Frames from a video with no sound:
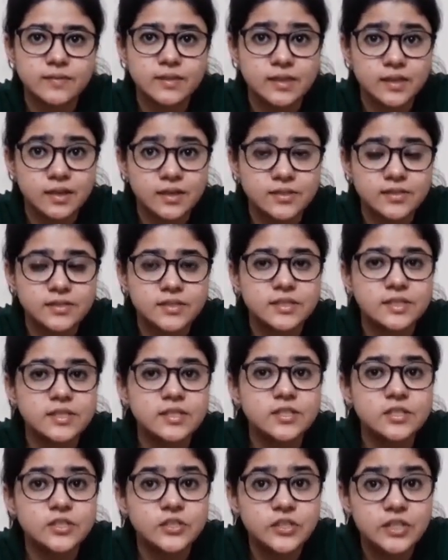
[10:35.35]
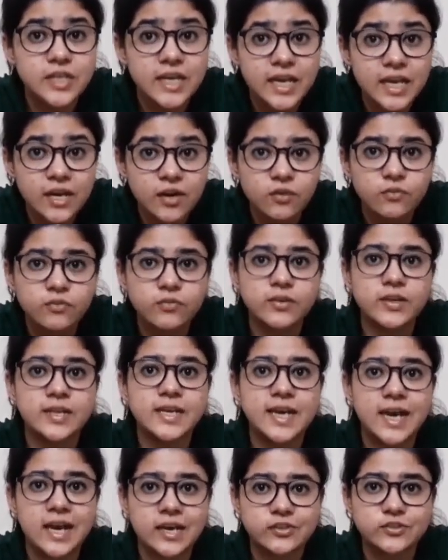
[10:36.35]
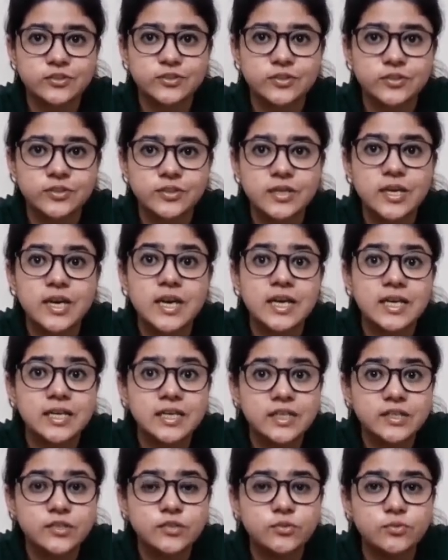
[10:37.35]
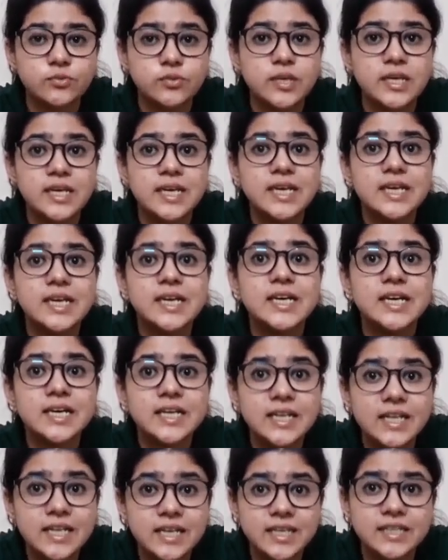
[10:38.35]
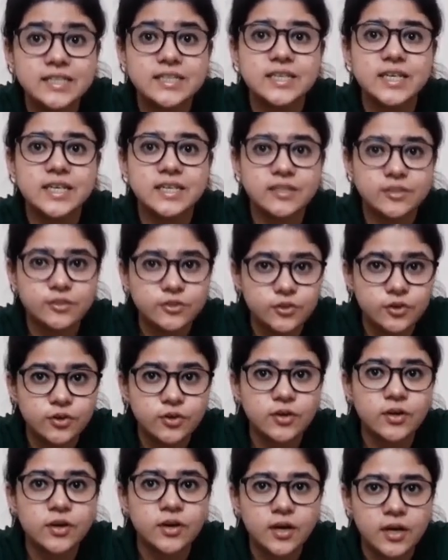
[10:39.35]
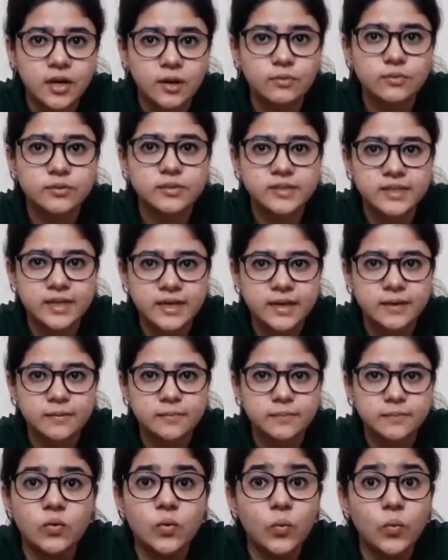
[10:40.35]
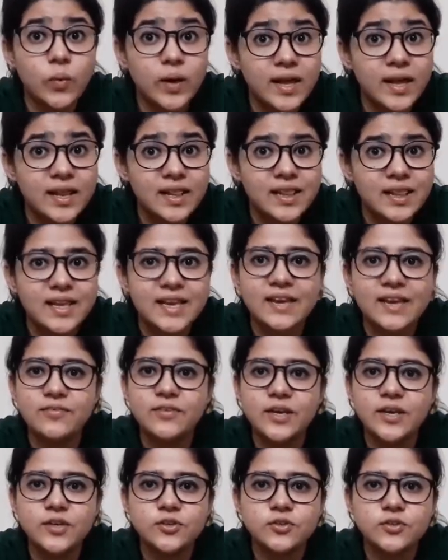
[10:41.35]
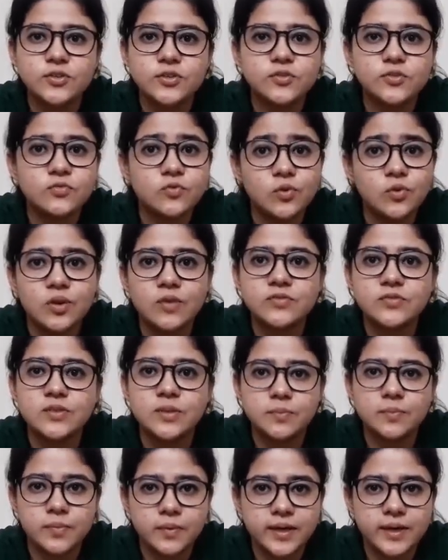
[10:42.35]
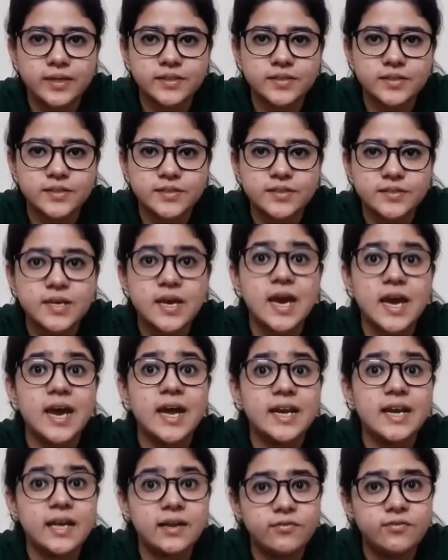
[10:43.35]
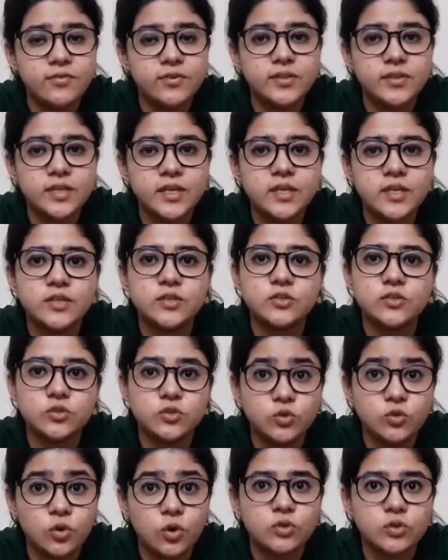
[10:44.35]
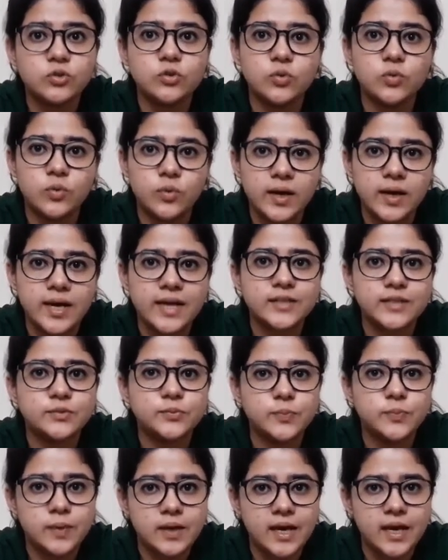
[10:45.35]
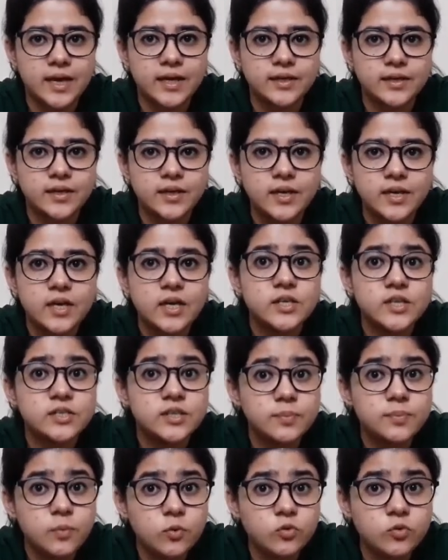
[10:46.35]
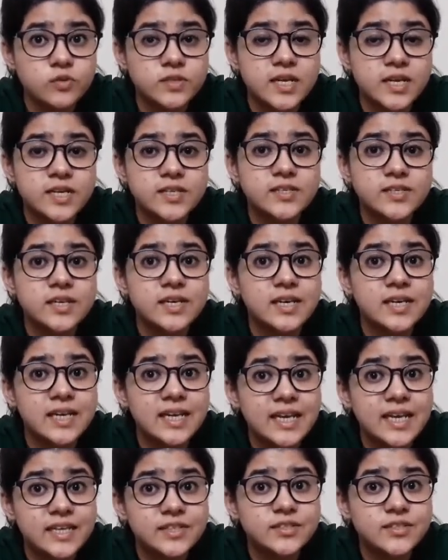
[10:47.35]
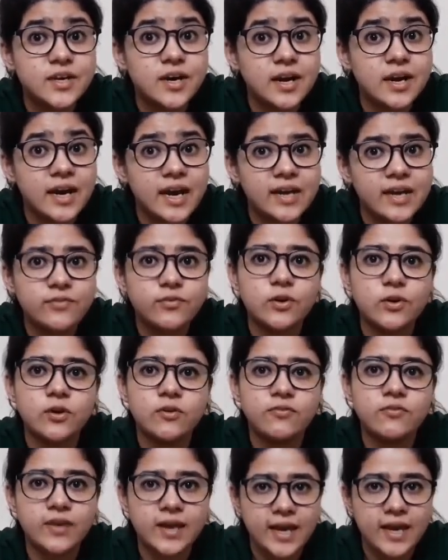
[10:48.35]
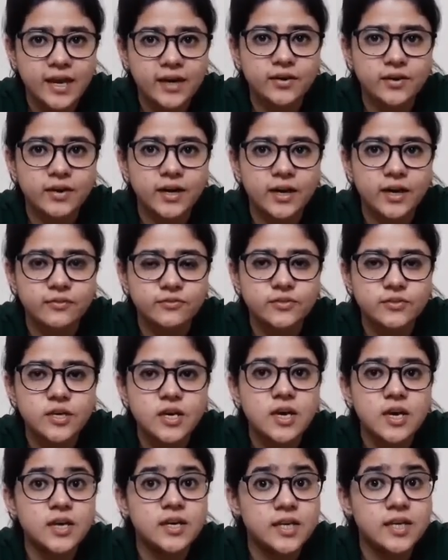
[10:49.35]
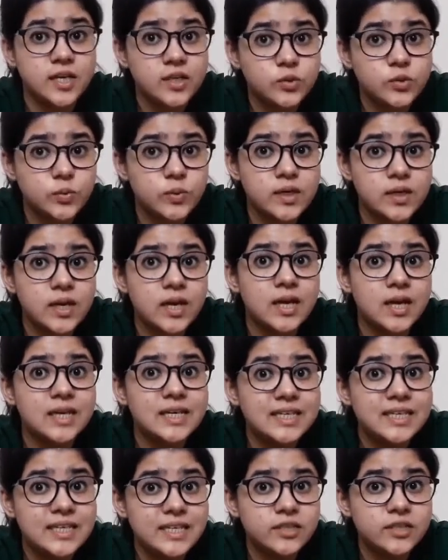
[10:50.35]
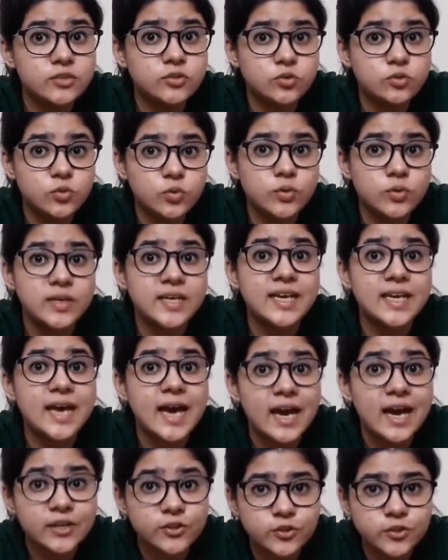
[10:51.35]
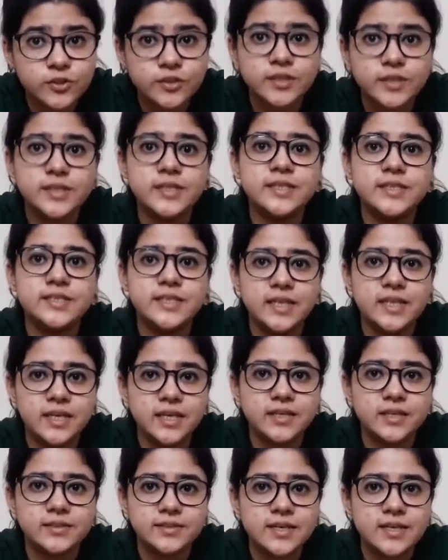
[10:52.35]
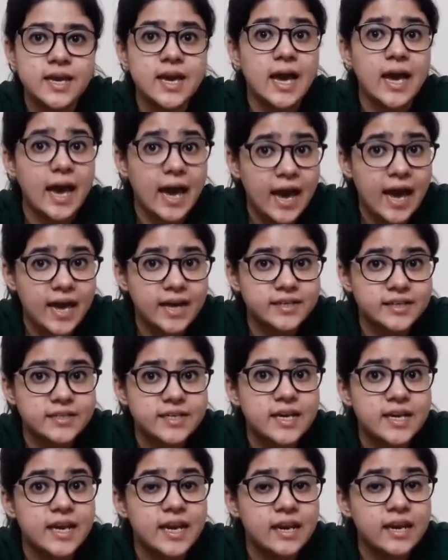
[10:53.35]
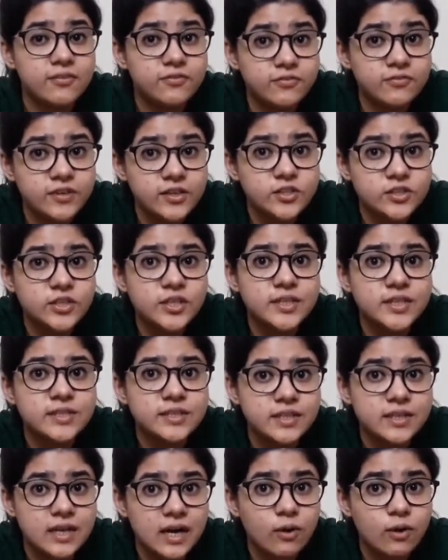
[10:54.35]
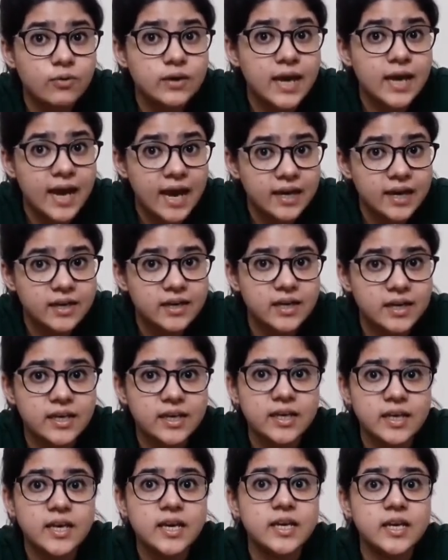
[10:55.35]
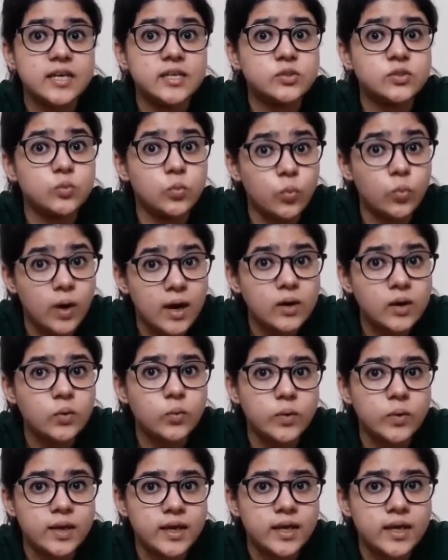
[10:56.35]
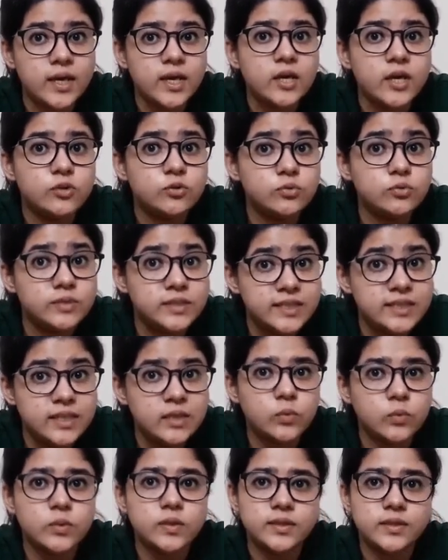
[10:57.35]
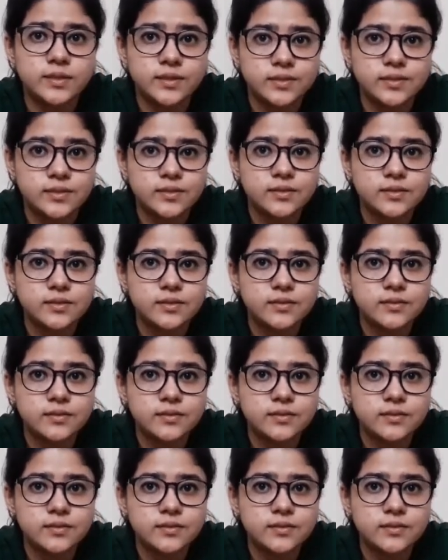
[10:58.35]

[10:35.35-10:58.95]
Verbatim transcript: Thus, this chain of reaction leads to the increase in turnaround time. Well, aviation is full of surprises and everything does not go as planned. Suppose there is a late arrival of aircraft, it will lead to reactionary delays and efficient ground handling is one way to deal with it.